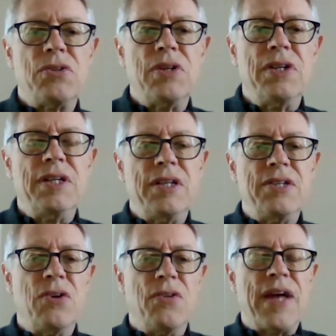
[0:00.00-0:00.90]
It's
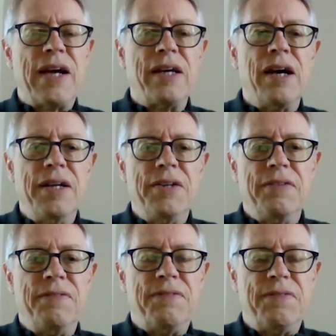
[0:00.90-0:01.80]
not that kind
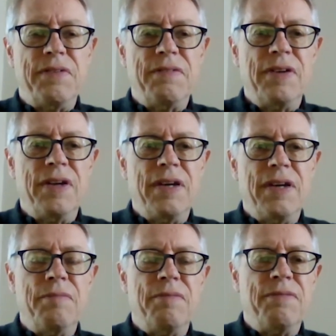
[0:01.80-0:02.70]
of
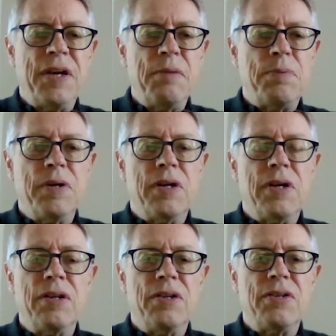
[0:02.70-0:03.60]
vapor,
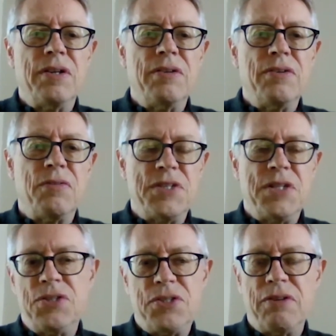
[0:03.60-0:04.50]
and obviously
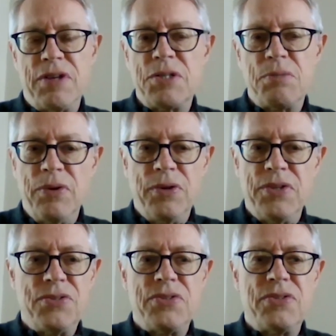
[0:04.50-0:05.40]
cigarette smoke
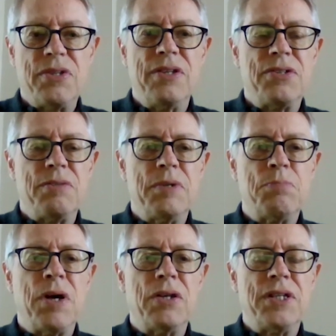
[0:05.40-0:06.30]
is
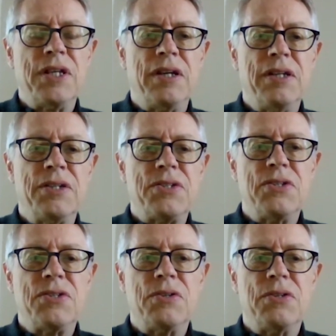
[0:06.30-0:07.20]
particulates
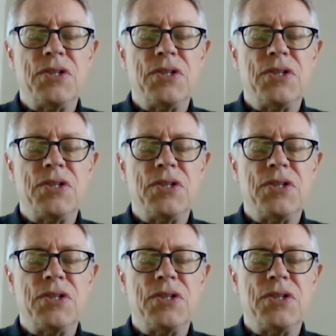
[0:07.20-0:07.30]
and so on.